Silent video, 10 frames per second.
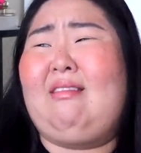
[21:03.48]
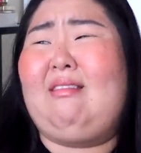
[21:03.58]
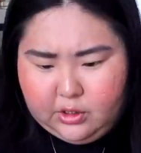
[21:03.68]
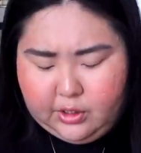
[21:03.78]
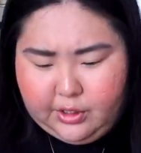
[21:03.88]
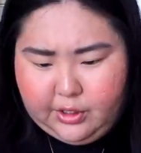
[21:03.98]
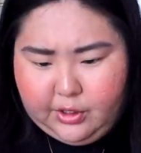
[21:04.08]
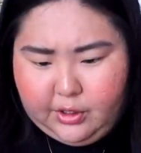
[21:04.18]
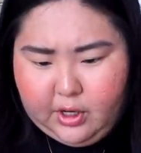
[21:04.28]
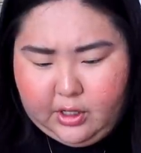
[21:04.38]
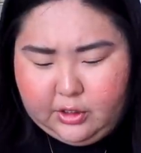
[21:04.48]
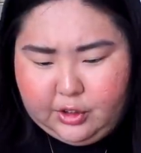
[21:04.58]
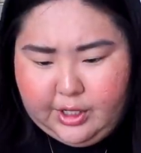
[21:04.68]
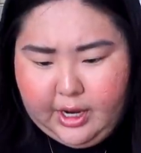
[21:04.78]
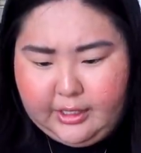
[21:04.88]
I started
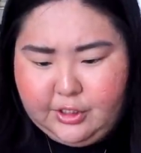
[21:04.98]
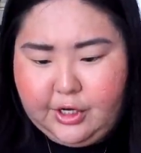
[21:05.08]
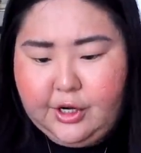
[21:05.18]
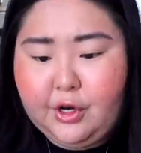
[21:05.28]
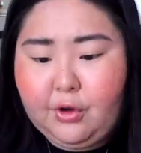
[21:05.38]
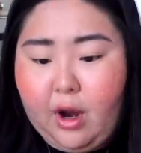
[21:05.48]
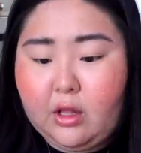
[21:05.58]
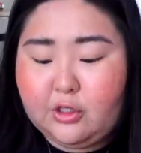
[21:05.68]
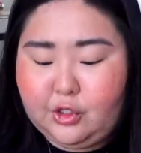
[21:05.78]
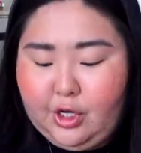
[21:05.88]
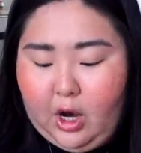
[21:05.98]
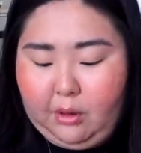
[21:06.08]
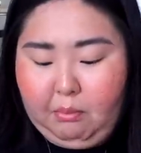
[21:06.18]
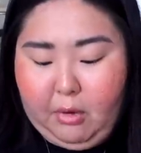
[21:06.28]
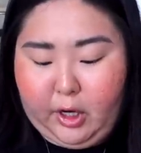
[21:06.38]
Curology
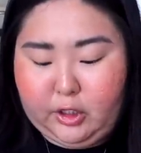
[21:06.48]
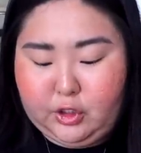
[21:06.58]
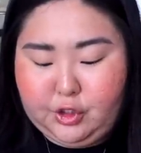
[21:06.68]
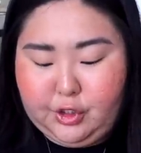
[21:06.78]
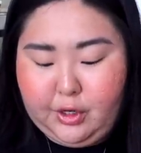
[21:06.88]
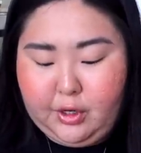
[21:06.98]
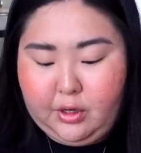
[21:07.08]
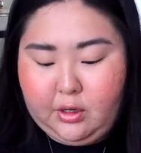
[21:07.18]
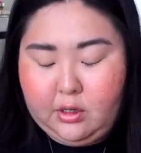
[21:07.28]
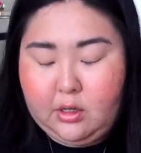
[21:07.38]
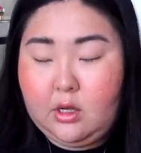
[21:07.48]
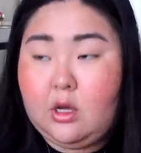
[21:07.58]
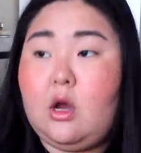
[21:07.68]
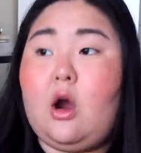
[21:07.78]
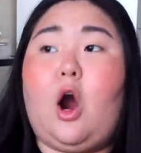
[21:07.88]
on March.
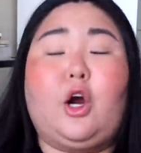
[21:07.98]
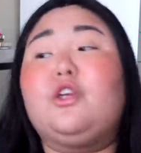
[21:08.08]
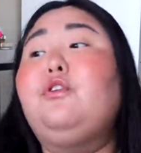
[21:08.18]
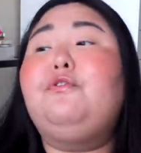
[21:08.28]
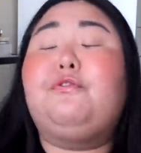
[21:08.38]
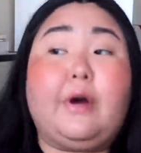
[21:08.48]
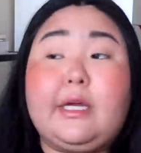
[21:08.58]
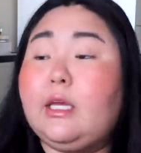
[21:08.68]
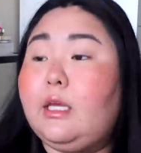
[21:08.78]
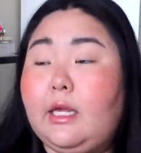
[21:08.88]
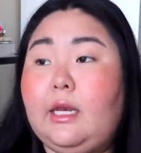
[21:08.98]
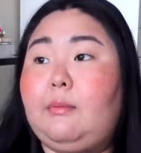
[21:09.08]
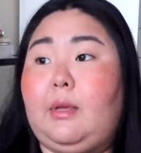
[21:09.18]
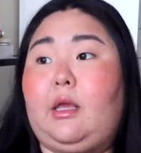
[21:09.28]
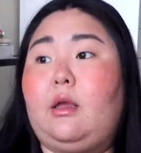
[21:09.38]
Are you fucking kidding
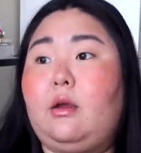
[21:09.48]
me?